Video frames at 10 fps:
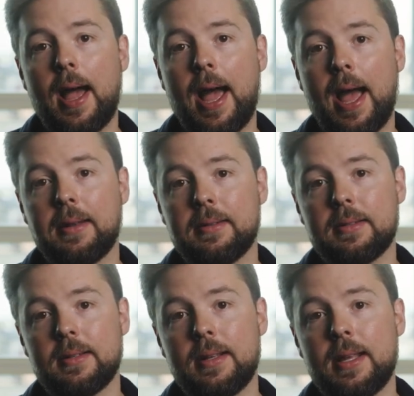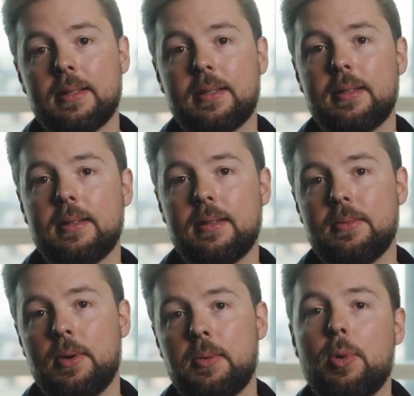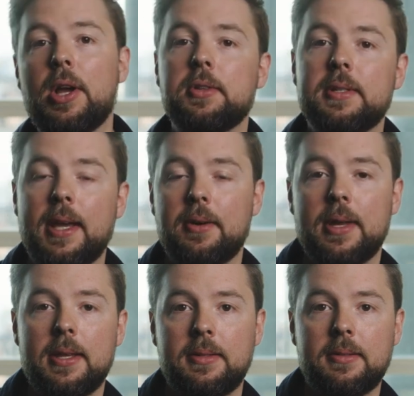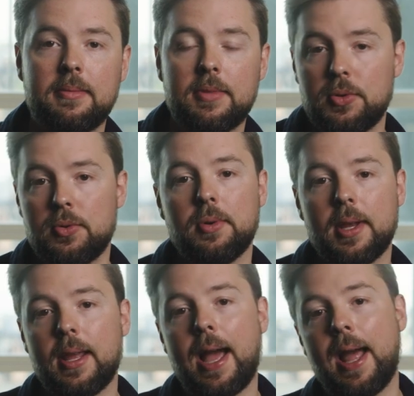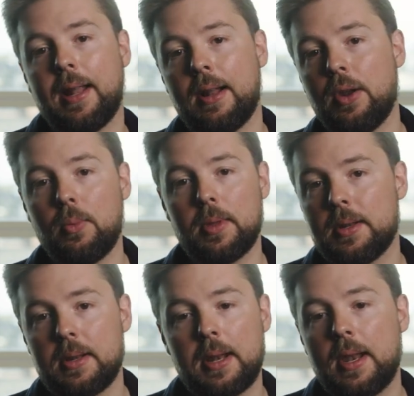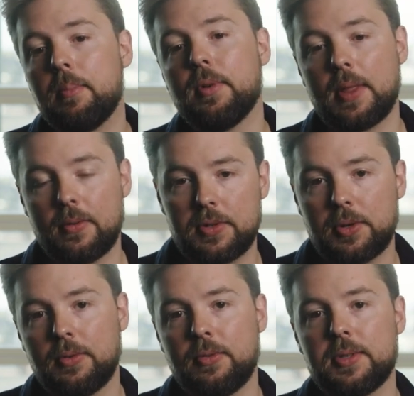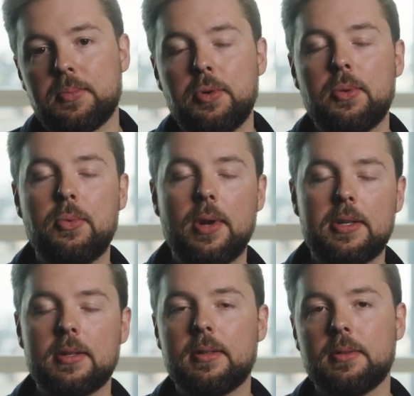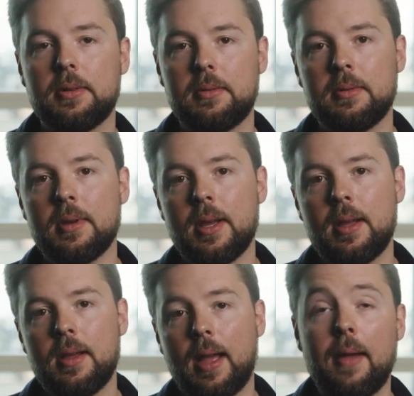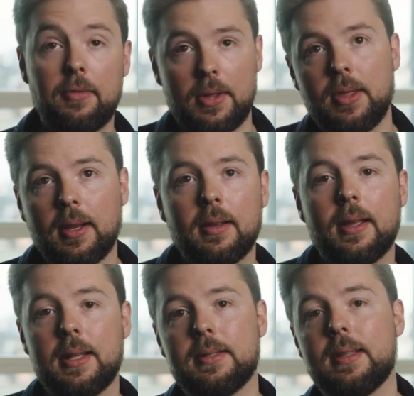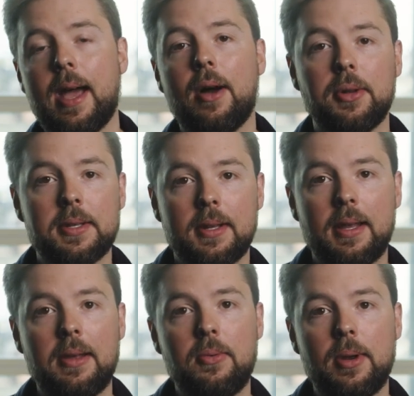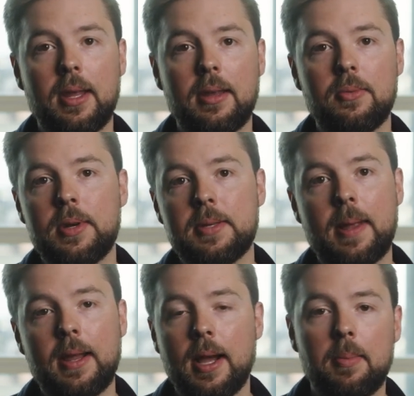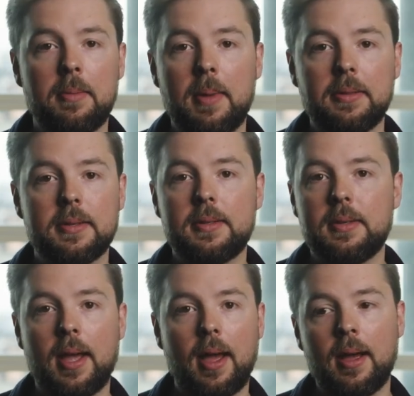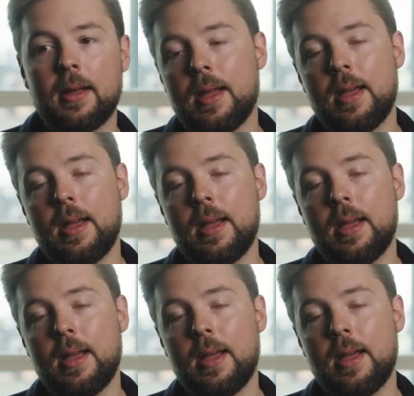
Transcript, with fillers: And it's we, we got to tell his story uh, along with an, a number of other photographers, and we just threw everything into that. Honestly, we we spent a couple of months. Uh,